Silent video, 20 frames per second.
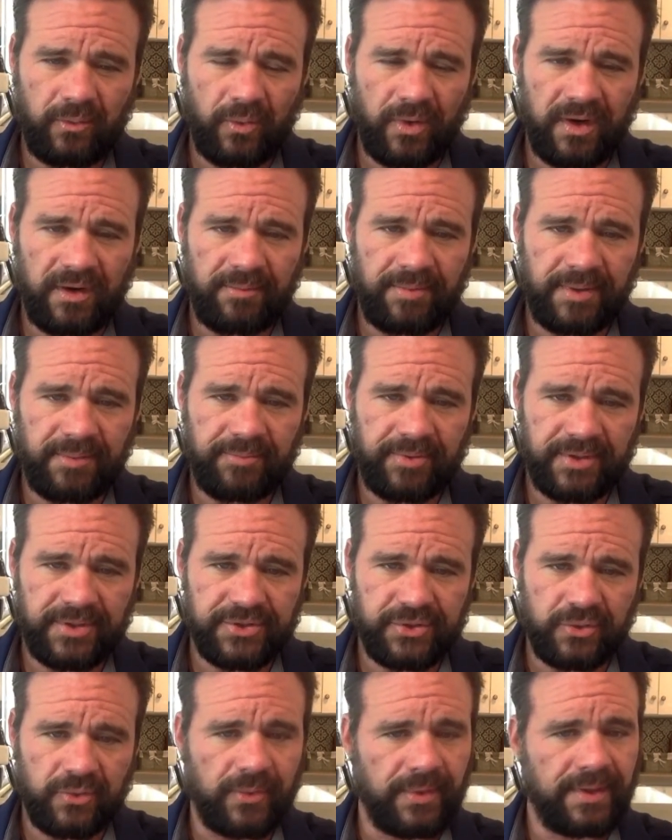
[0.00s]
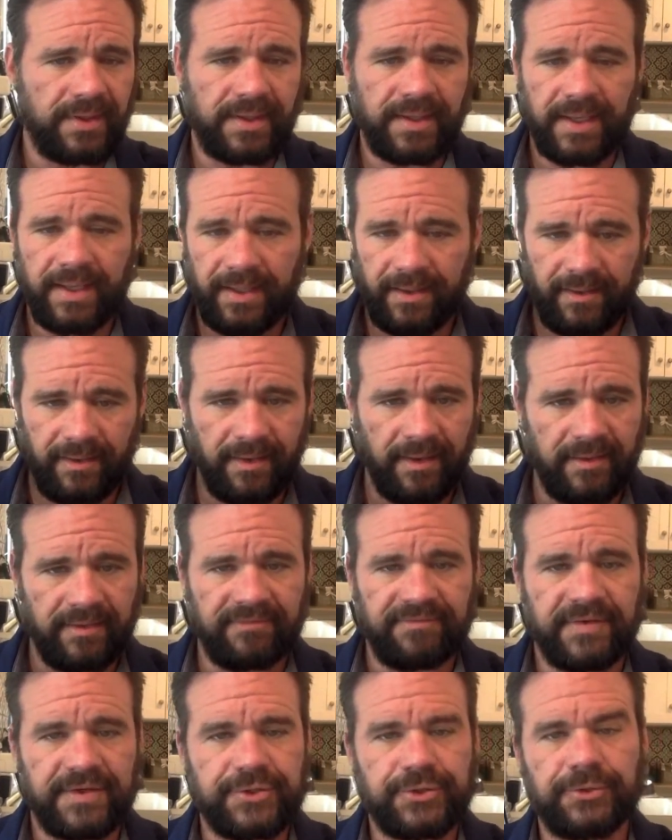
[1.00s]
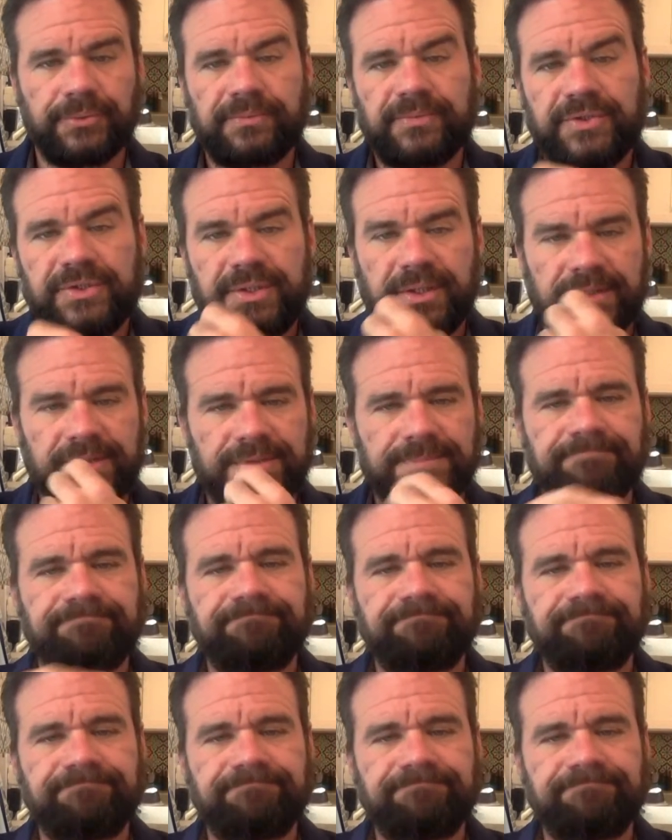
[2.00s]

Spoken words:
Wanted to be a pretty short one. Again, not an official. Just